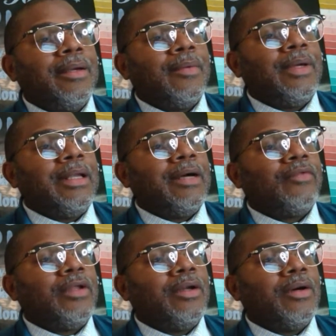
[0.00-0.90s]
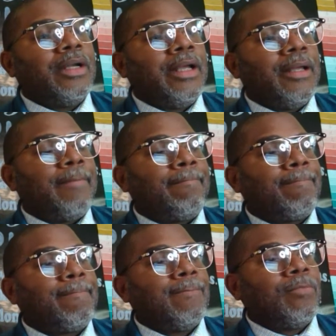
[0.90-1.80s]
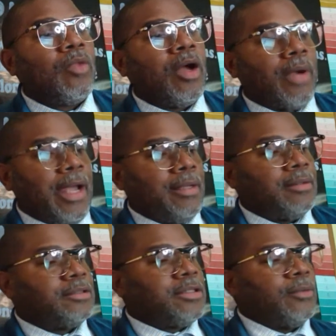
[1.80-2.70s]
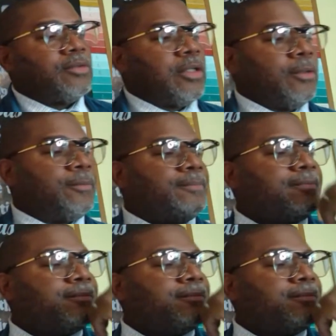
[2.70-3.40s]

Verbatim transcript: we love the Lord. Eh? All right. So, so